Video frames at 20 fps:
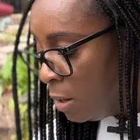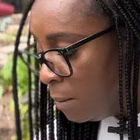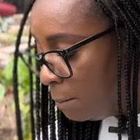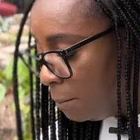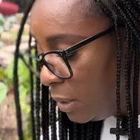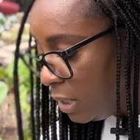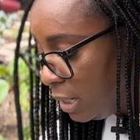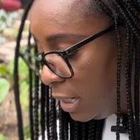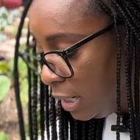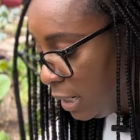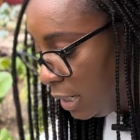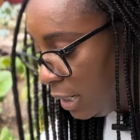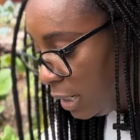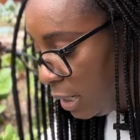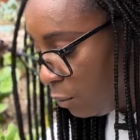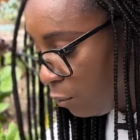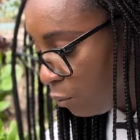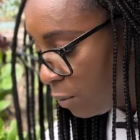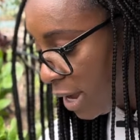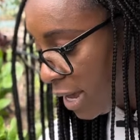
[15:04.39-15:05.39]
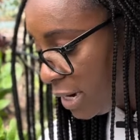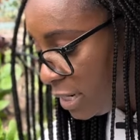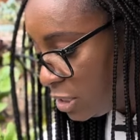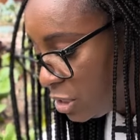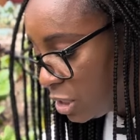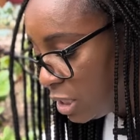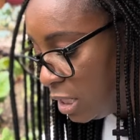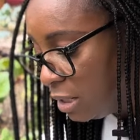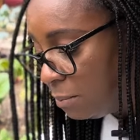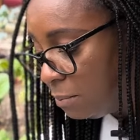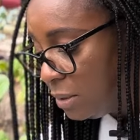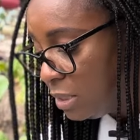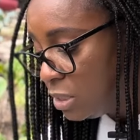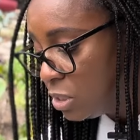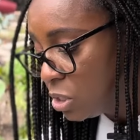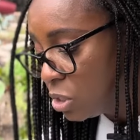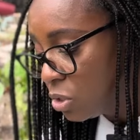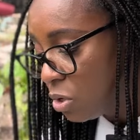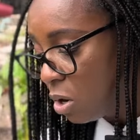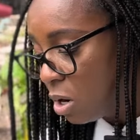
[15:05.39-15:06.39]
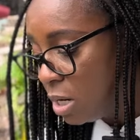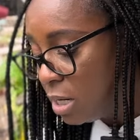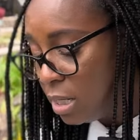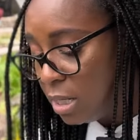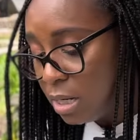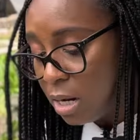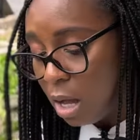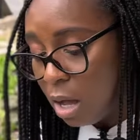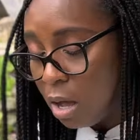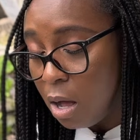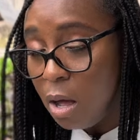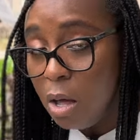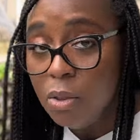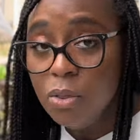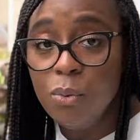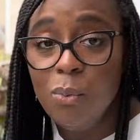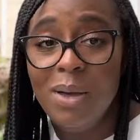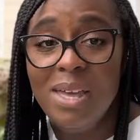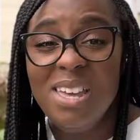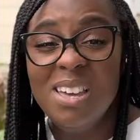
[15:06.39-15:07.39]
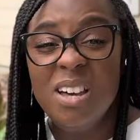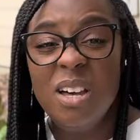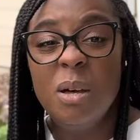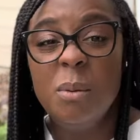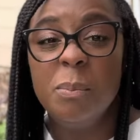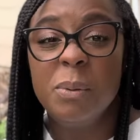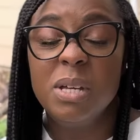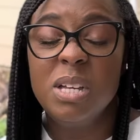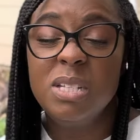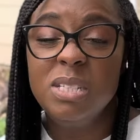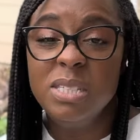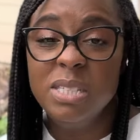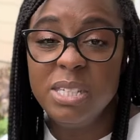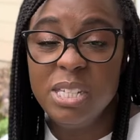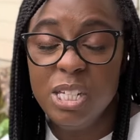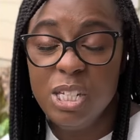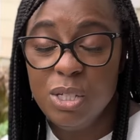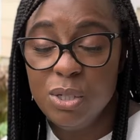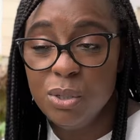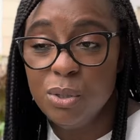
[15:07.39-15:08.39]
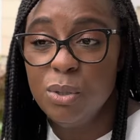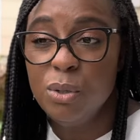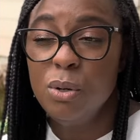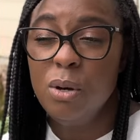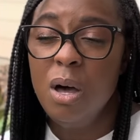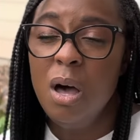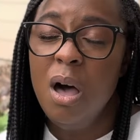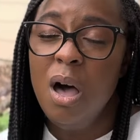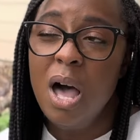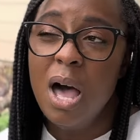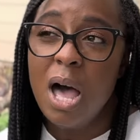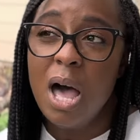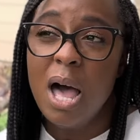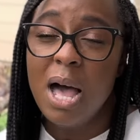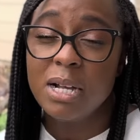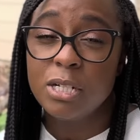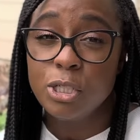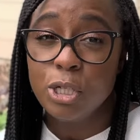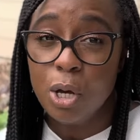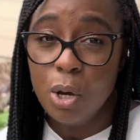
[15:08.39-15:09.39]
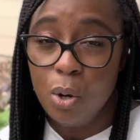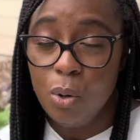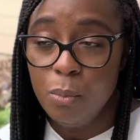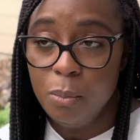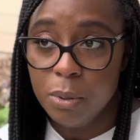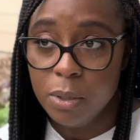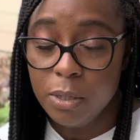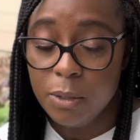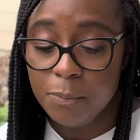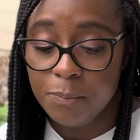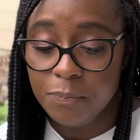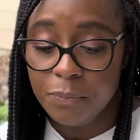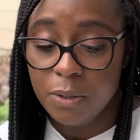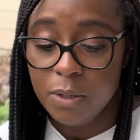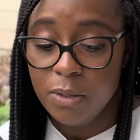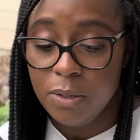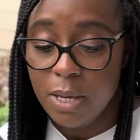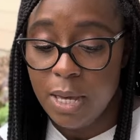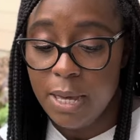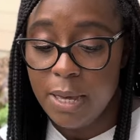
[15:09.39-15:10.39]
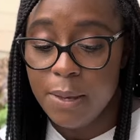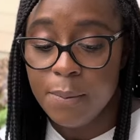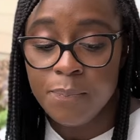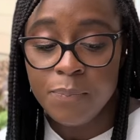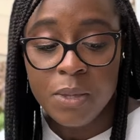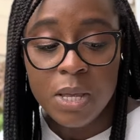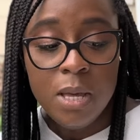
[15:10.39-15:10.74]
But radish can be started all the way up until October. Okay.